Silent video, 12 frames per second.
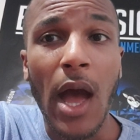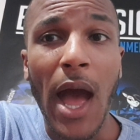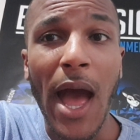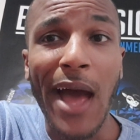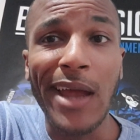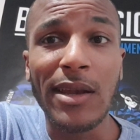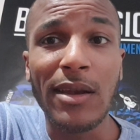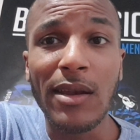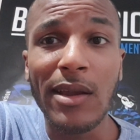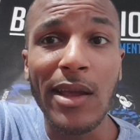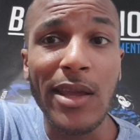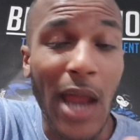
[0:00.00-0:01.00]
And,
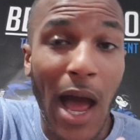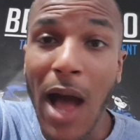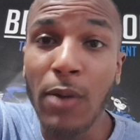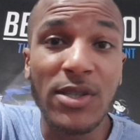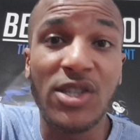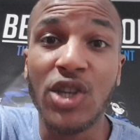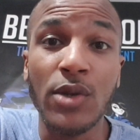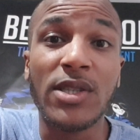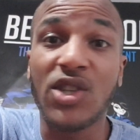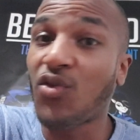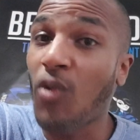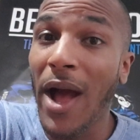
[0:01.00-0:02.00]
you know, I was
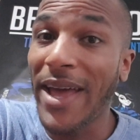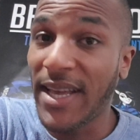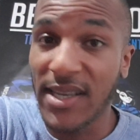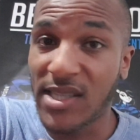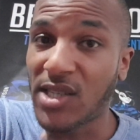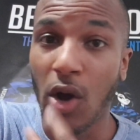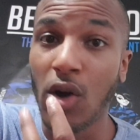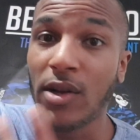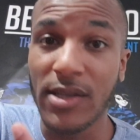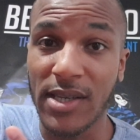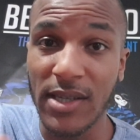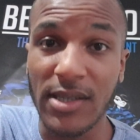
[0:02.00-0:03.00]
used to writing
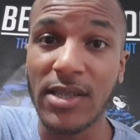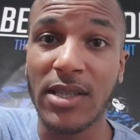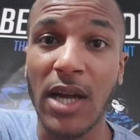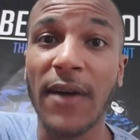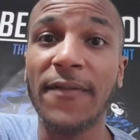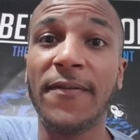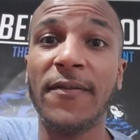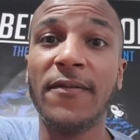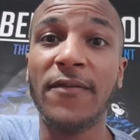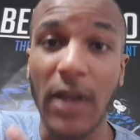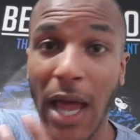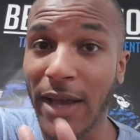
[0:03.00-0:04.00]
songs and stuff
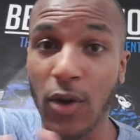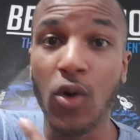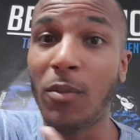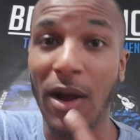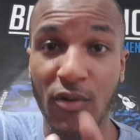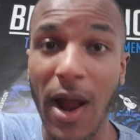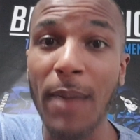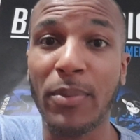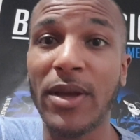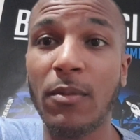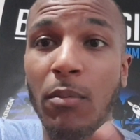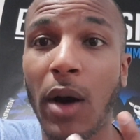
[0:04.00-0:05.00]
for like all my
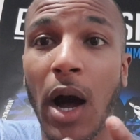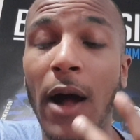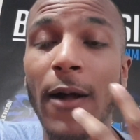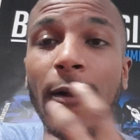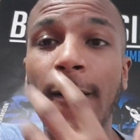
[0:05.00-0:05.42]
rapping, but